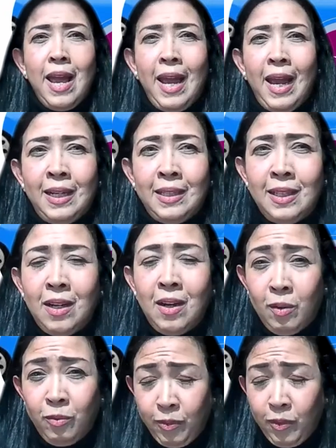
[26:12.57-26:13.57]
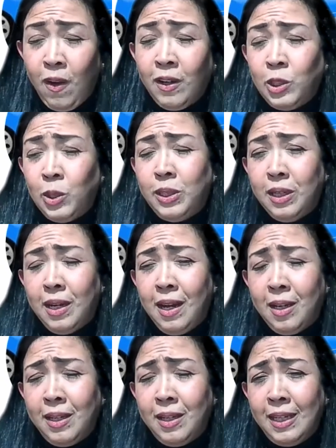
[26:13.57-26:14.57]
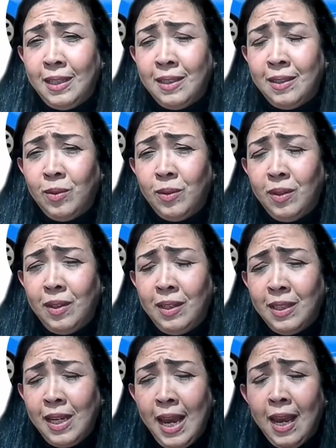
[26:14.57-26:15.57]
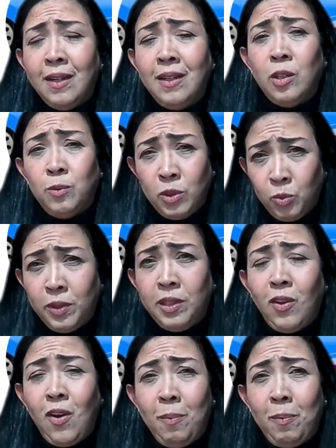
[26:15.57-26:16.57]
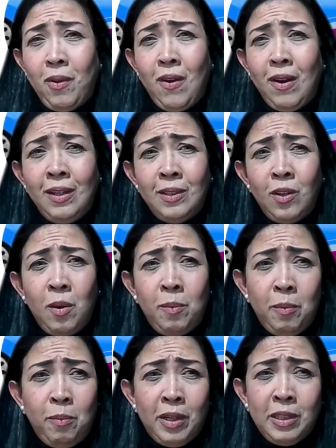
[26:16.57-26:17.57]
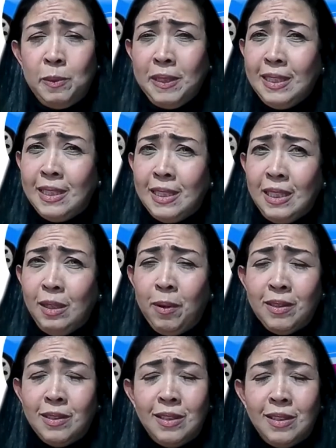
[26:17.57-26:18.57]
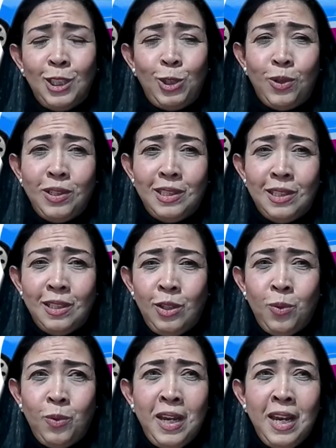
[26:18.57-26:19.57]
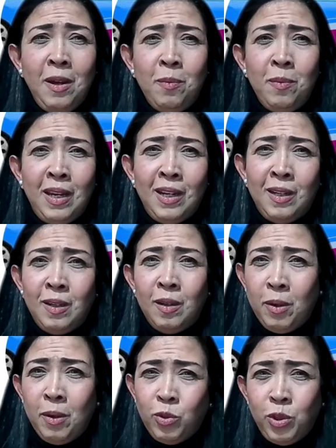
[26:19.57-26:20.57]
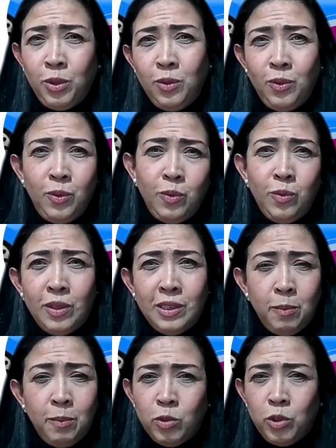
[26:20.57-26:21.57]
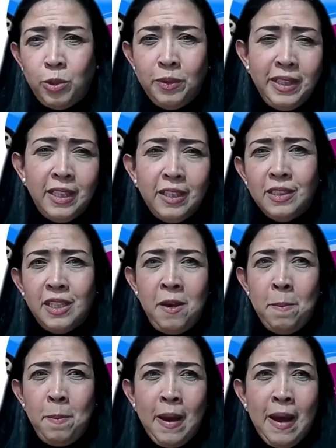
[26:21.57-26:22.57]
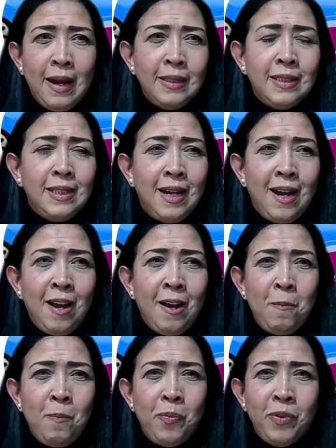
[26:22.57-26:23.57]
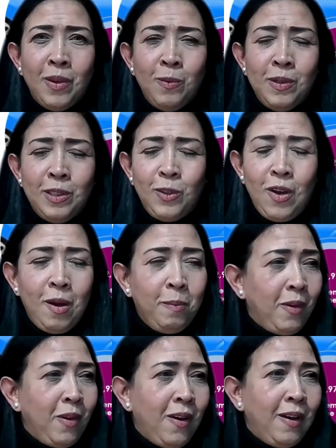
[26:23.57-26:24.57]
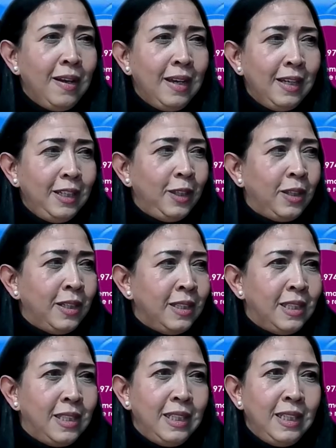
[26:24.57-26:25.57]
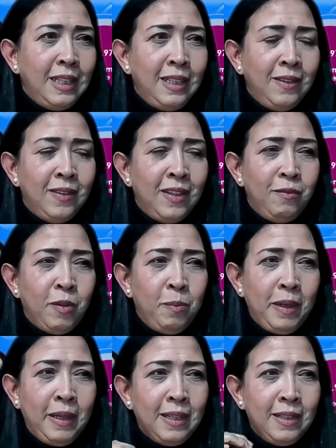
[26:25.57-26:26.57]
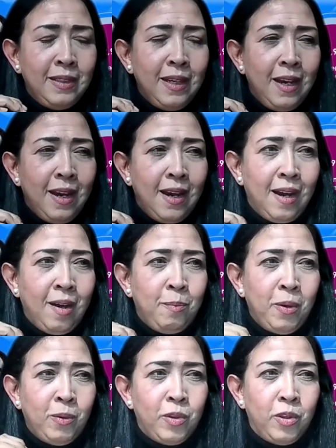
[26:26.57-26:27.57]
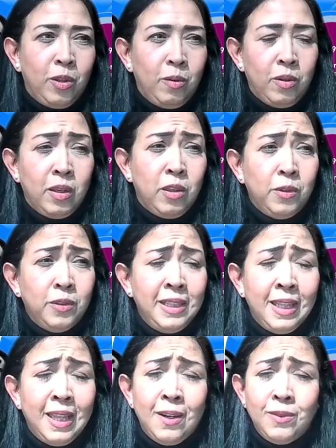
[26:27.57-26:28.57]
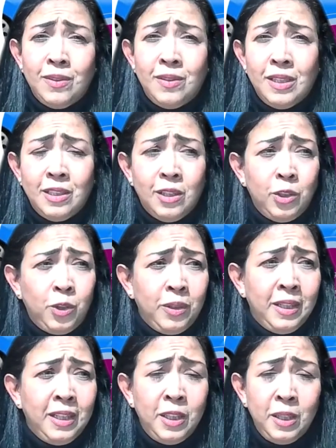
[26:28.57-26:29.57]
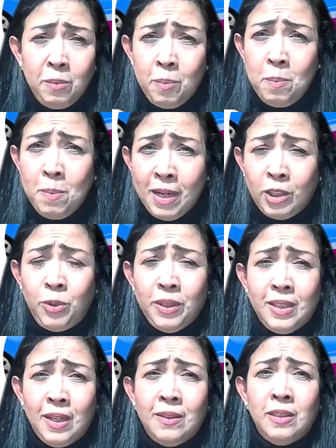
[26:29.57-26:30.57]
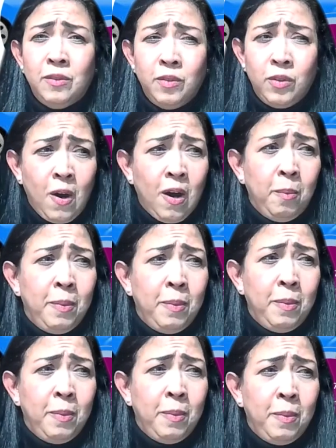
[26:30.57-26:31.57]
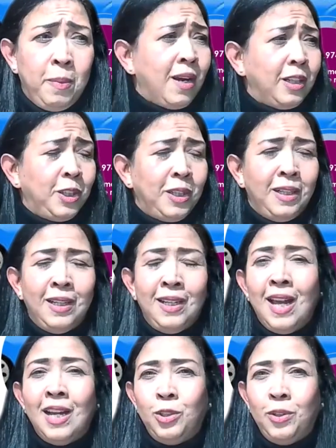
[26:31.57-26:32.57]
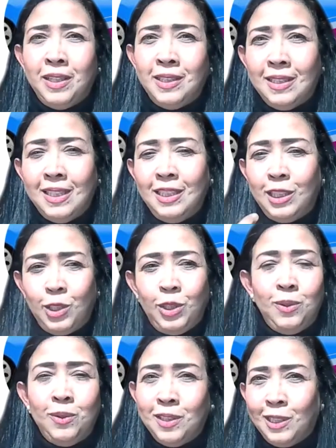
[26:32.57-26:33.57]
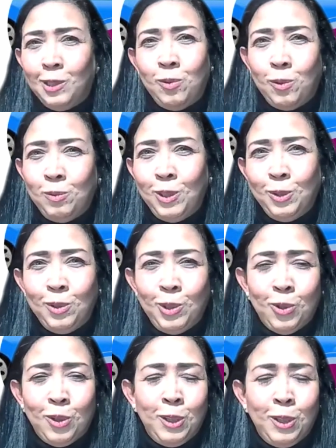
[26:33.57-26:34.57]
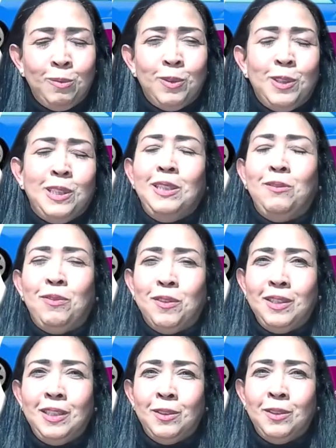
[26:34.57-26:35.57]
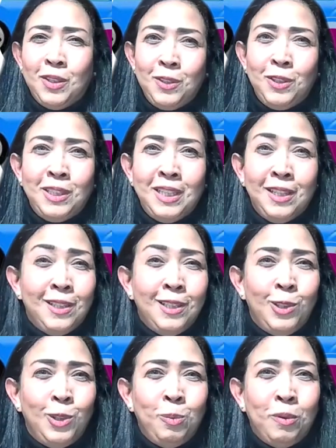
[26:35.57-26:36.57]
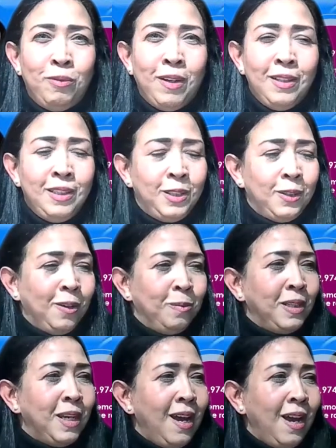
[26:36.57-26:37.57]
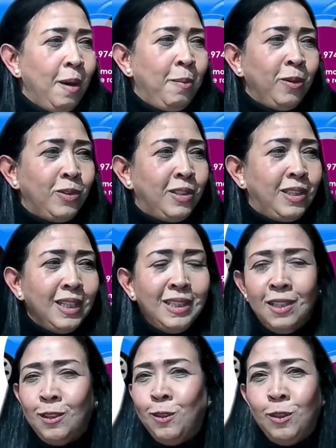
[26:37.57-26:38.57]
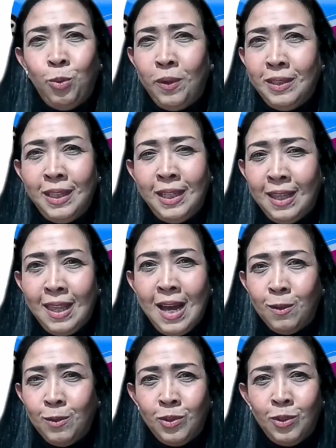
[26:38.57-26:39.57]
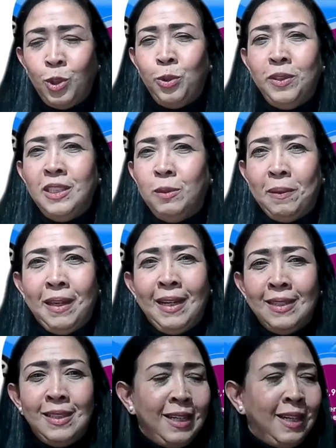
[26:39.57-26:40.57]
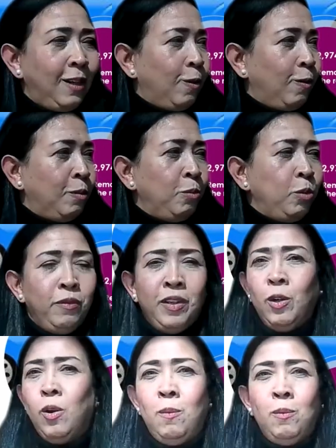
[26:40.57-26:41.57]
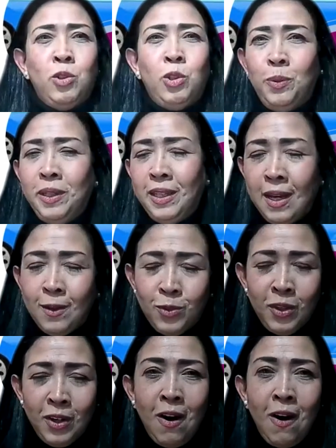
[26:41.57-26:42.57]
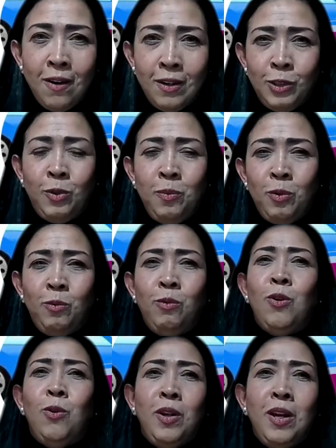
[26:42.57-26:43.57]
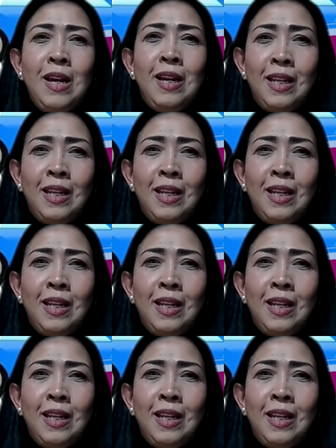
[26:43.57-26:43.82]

And our launch in Canada was with Loblaw and Loblaw Branch PC, President's Choice and No Name. And this is about 3 years impact with Loblaw. You can see they've abated about 13,680 metric tons of carbon reduction. And that translates to, and this is what we do with York University for, to understand consumer friendly terms, about 628,000 trees planted or removing almost 3,000 cars from the road.